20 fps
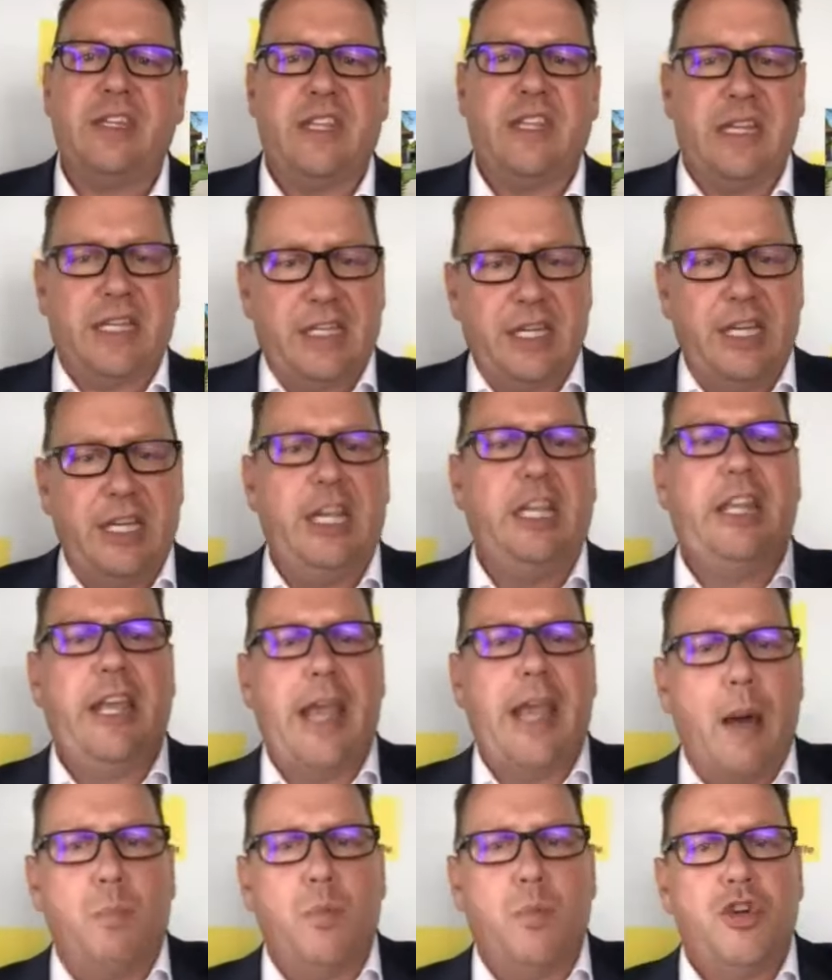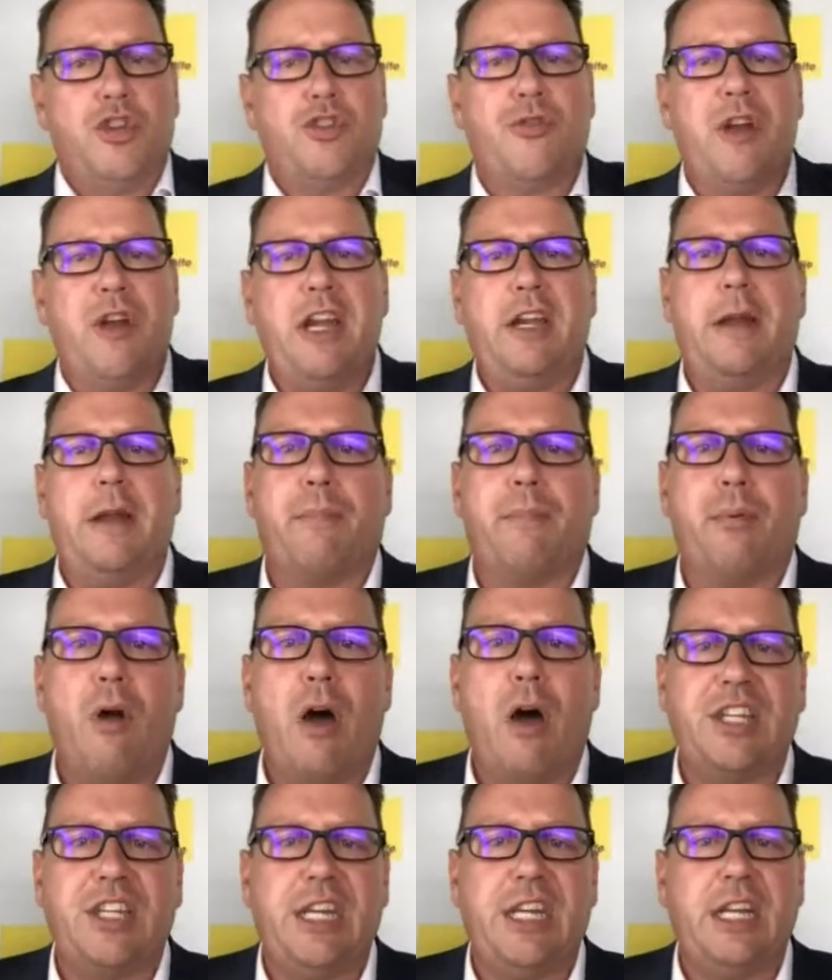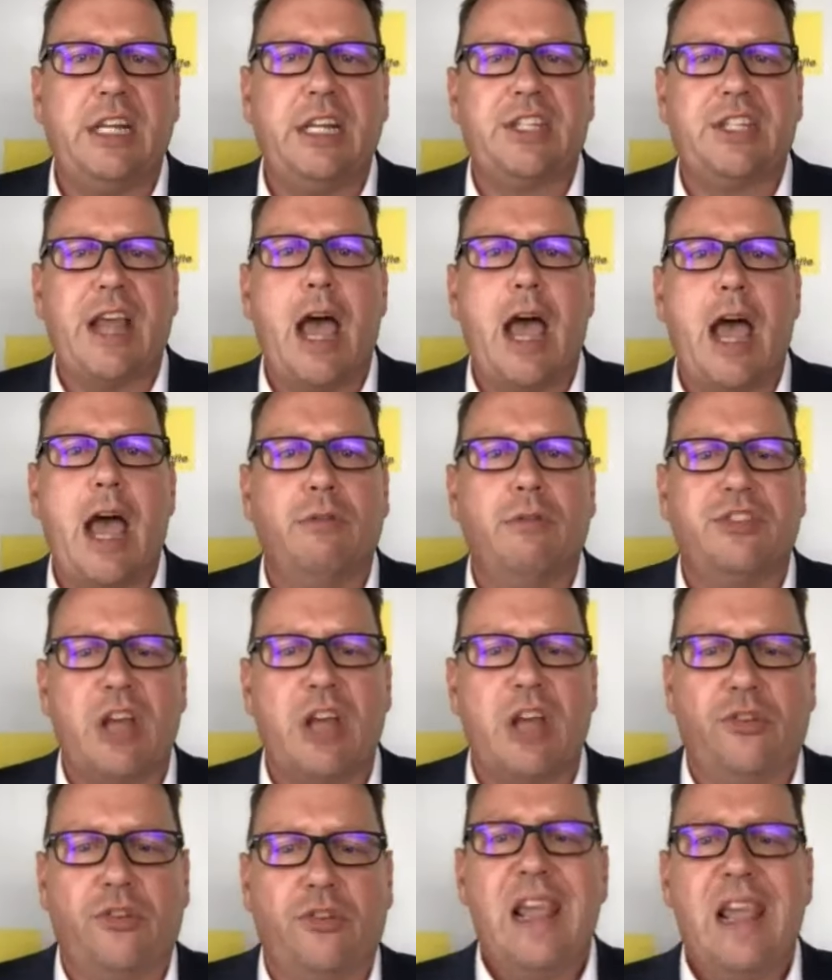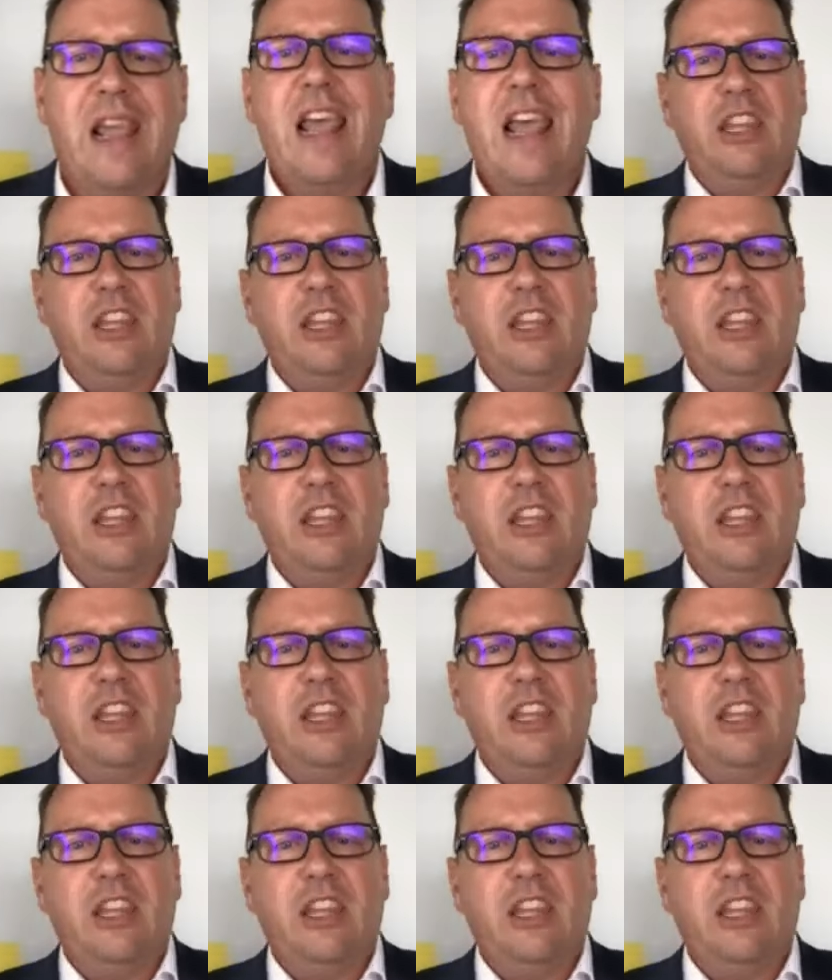They're seeing the upward trend in pricing and sale results,